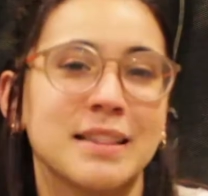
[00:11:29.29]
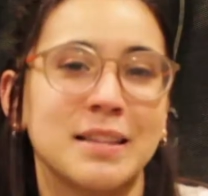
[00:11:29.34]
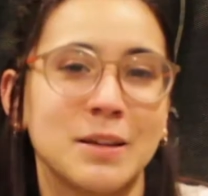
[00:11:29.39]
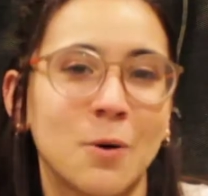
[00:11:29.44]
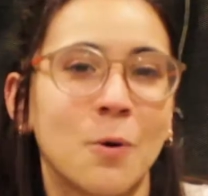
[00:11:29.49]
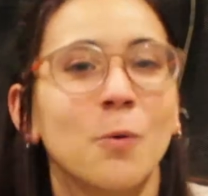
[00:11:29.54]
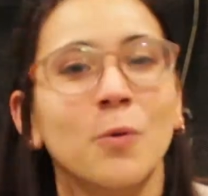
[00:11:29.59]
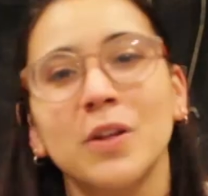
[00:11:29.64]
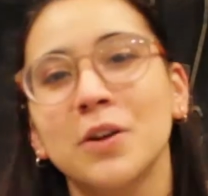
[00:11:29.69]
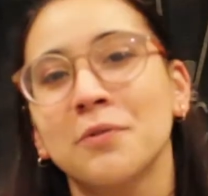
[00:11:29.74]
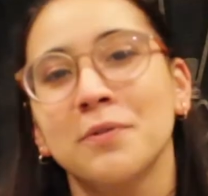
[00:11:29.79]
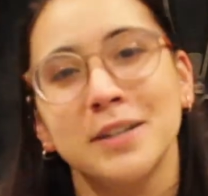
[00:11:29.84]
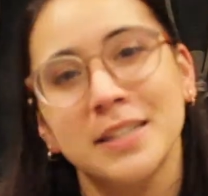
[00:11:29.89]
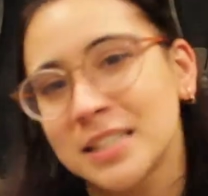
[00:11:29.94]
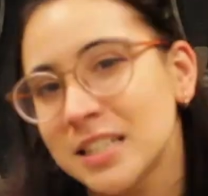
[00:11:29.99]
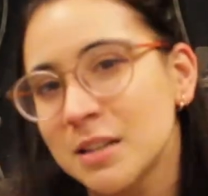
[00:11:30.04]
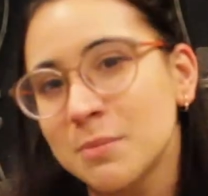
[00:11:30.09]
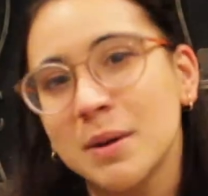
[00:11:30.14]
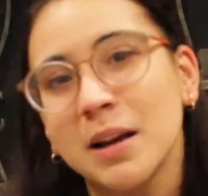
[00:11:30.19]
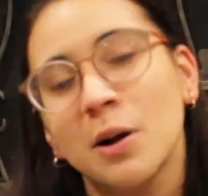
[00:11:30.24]
the only
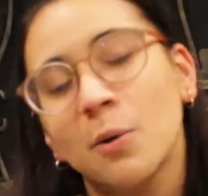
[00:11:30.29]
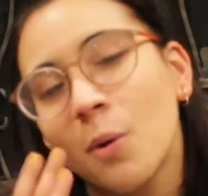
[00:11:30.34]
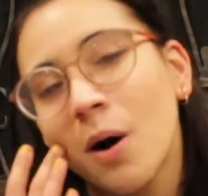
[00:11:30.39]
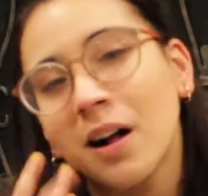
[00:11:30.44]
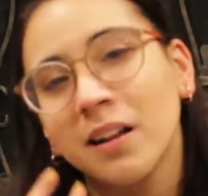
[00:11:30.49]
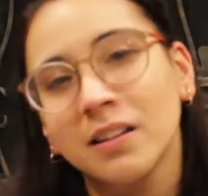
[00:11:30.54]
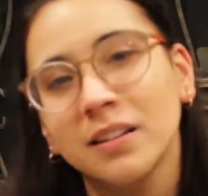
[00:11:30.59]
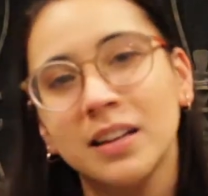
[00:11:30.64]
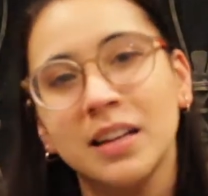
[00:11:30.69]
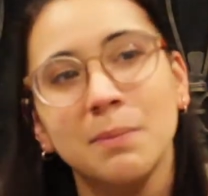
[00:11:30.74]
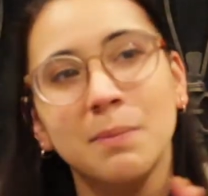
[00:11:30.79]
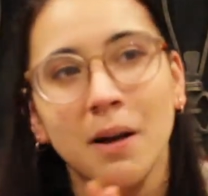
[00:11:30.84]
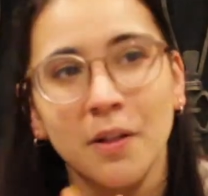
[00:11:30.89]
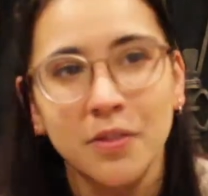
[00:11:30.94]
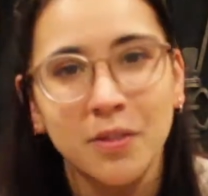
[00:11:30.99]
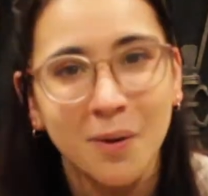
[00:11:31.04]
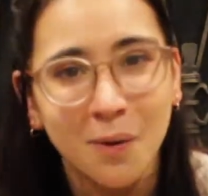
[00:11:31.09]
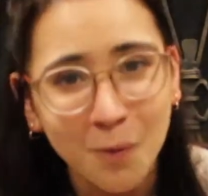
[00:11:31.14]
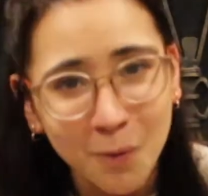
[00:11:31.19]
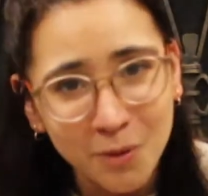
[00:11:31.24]
redeeming quality about
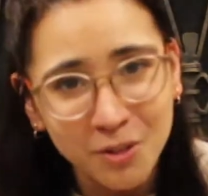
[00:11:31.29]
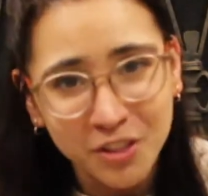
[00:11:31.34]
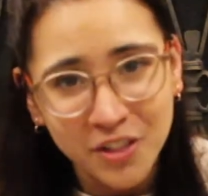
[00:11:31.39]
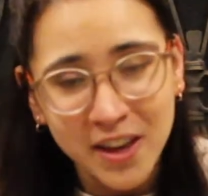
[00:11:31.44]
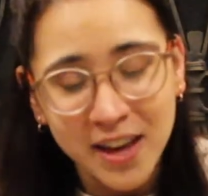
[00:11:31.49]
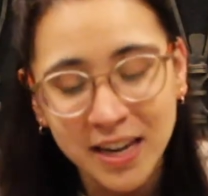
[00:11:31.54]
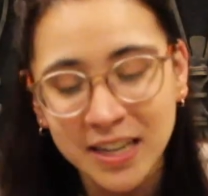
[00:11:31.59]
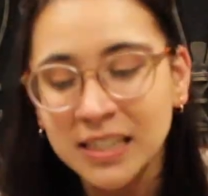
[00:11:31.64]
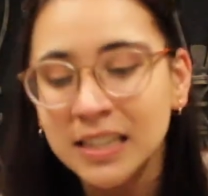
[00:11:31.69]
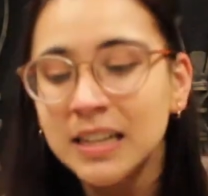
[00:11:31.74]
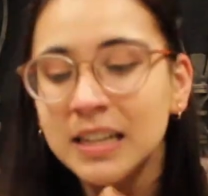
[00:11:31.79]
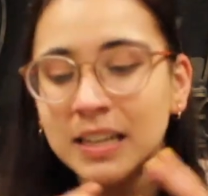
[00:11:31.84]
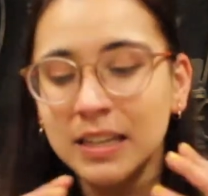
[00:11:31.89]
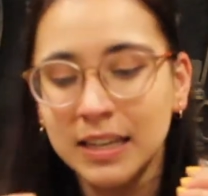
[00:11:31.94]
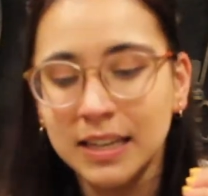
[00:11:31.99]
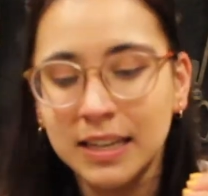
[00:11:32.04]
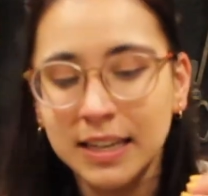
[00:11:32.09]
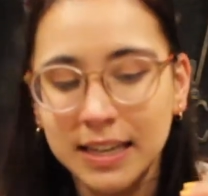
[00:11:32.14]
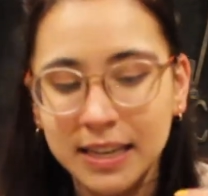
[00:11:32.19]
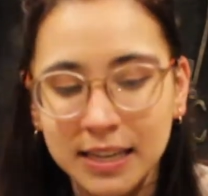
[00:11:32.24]
the whole thing.
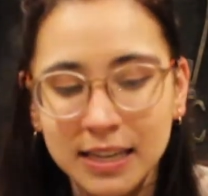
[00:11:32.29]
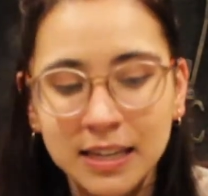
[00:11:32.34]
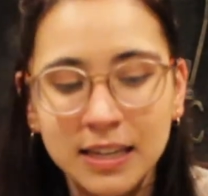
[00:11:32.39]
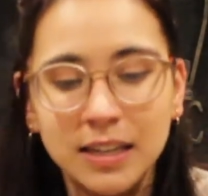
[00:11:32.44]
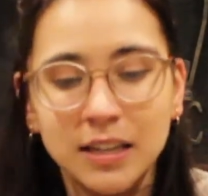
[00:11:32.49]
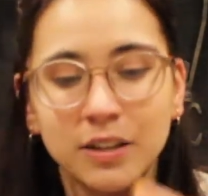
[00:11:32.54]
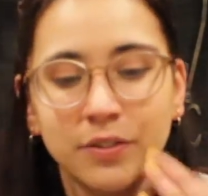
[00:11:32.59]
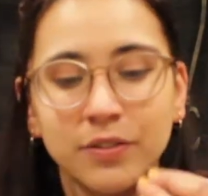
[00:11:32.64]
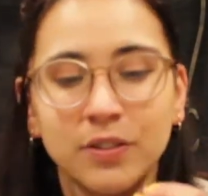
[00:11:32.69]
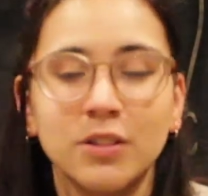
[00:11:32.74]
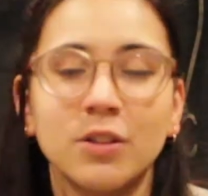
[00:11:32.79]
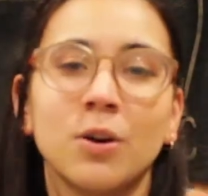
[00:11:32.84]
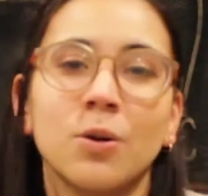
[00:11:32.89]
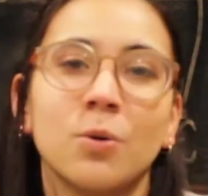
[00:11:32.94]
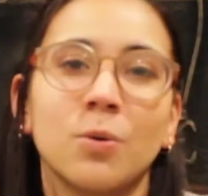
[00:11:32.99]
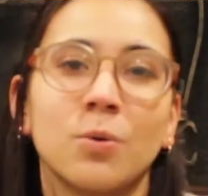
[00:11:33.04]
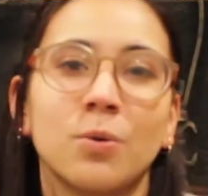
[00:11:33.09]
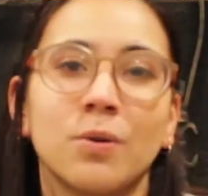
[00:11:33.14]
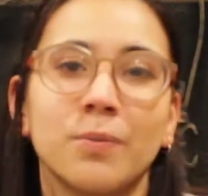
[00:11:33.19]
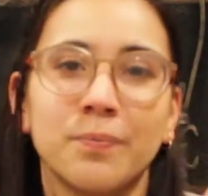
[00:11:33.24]
Even
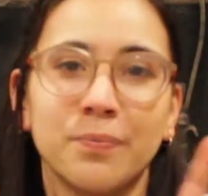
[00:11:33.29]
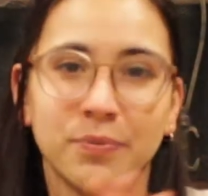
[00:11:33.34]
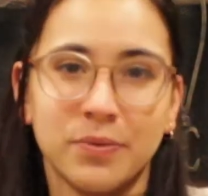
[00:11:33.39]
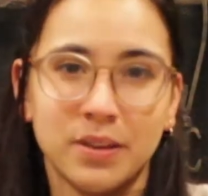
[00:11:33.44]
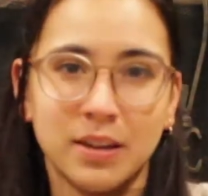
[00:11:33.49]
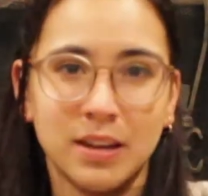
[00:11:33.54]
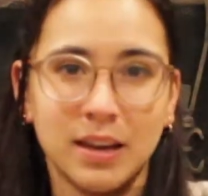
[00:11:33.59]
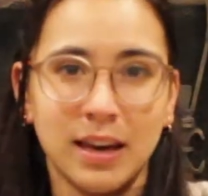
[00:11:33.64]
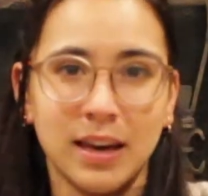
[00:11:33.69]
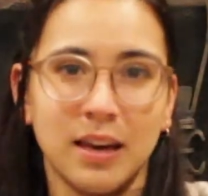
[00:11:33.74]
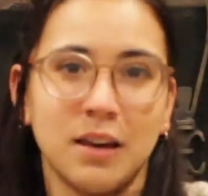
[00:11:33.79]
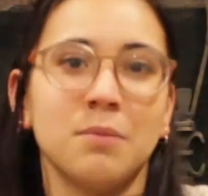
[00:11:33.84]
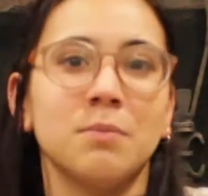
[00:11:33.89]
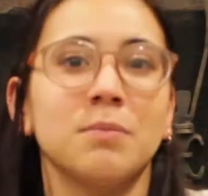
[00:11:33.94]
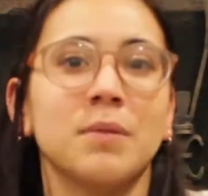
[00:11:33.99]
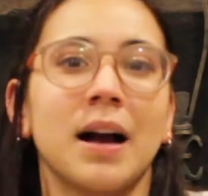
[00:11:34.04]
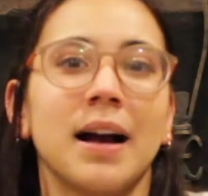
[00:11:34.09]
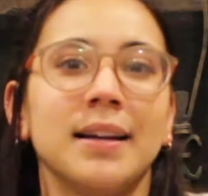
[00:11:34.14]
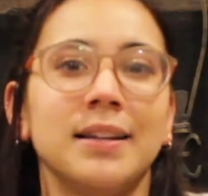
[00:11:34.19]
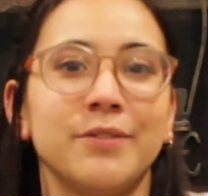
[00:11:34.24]
though him
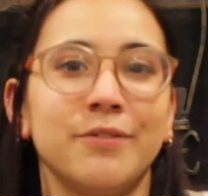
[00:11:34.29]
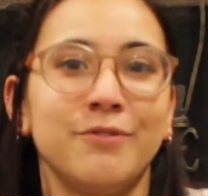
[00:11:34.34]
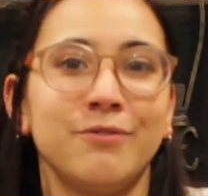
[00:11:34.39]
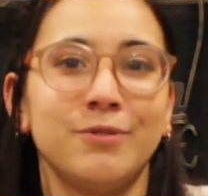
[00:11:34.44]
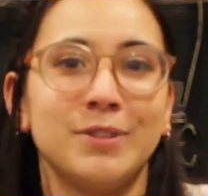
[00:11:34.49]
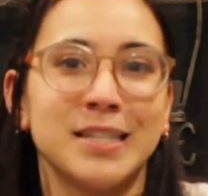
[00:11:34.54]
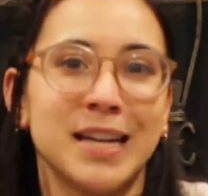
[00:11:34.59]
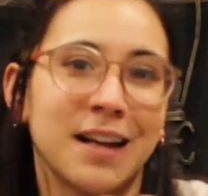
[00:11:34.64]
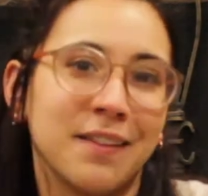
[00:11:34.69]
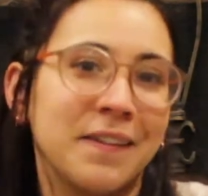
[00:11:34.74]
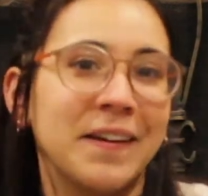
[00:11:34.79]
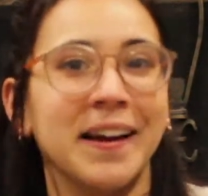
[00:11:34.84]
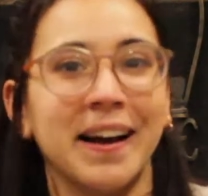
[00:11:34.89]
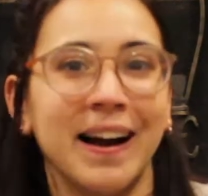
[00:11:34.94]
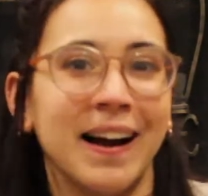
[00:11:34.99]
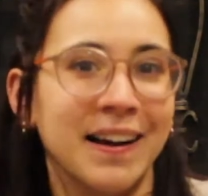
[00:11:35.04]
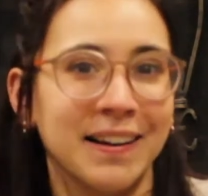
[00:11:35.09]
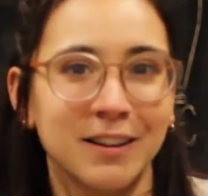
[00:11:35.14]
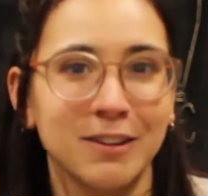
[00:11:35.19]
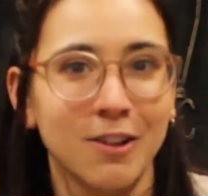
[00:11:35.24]
kind of telling
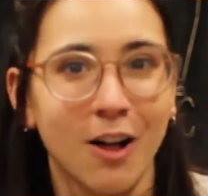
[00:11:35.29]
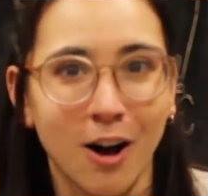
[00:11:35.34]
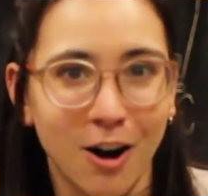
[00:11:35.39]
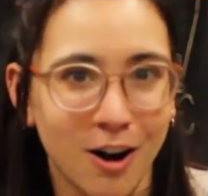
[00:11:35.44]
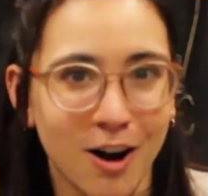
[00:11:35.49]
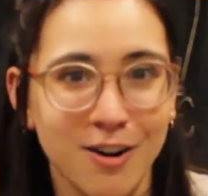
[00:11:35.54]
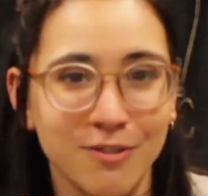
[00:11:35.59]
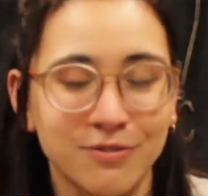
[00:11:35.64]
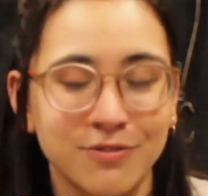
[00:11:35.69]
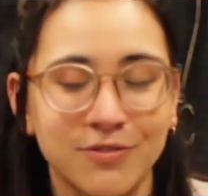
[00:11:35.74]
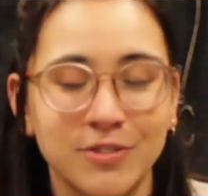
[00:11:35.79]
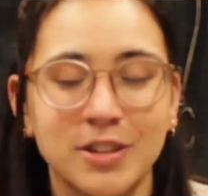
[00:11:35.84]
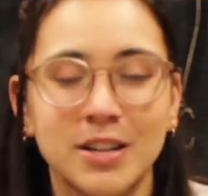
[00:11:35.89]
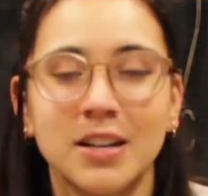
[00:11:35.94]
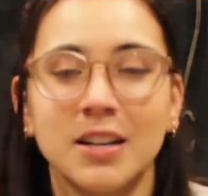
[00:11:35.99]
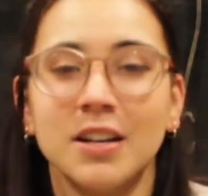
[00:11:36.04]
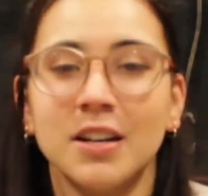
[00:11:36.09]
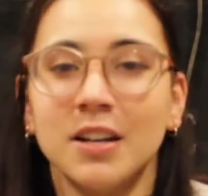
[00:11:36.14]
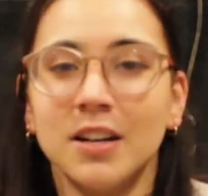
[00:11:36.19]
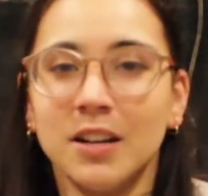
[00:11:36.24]
Kyle off,
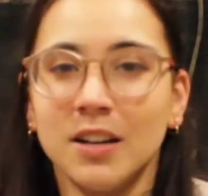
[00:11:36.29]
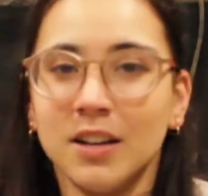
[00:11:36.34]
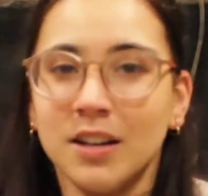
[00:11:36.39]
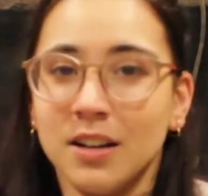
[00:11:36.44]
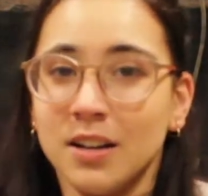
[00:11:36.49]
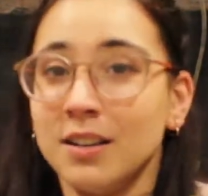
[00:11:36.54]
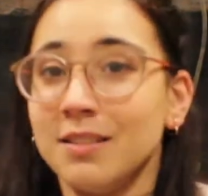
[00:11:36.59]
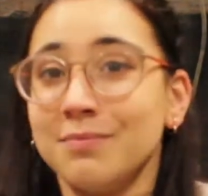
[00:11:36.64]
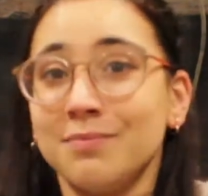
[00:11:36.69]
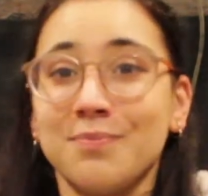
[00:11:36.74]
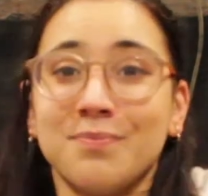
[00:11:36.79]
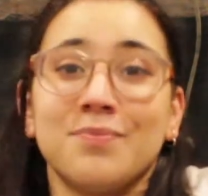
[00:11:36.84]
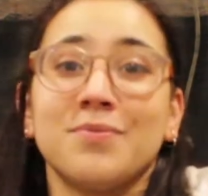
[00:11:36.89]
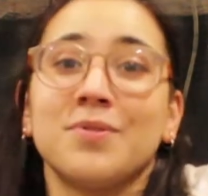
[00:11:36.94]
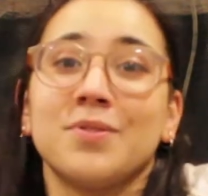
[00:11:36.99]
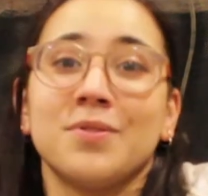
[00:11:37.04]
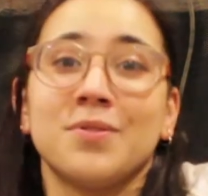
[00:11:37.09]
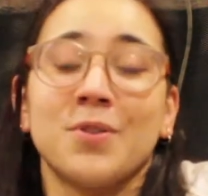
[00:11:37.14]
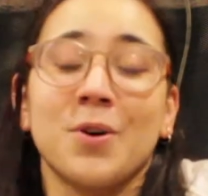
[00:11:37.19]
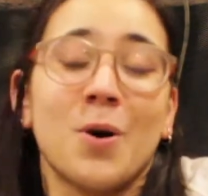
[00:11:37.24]

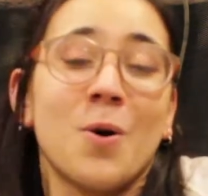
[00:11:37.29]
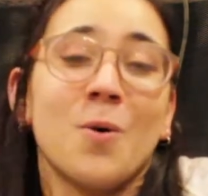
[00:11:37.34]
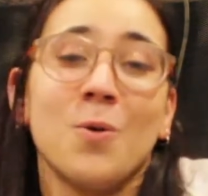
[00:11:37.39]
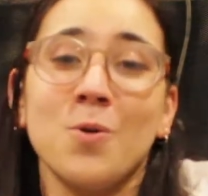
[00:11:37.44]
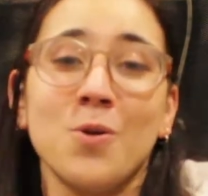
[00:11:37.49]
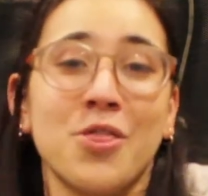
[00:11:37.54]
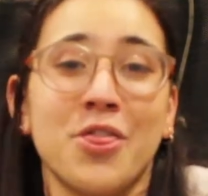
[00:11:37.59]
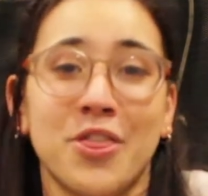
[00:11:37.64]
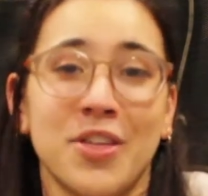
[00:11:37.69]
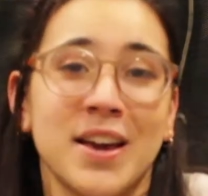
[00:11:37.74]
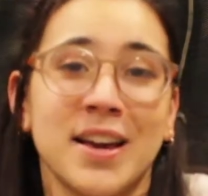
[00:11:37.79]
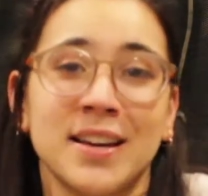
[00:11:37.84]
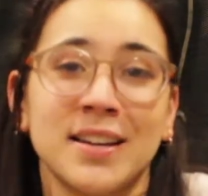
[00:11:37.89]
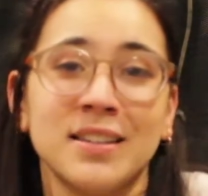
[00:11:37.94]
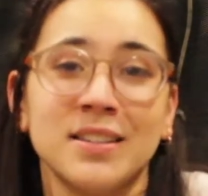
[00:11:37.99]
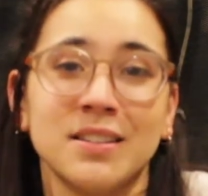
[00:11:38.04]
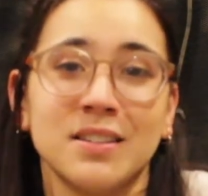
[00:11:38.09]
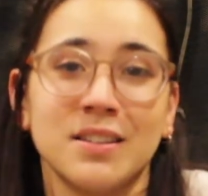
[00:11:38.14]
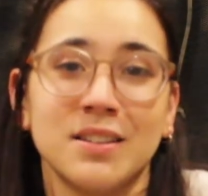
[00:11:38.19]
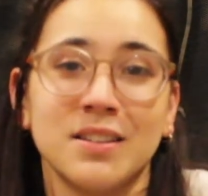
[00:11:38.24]
the whole
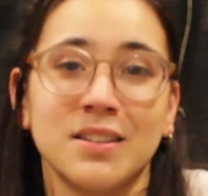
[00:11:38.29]
thing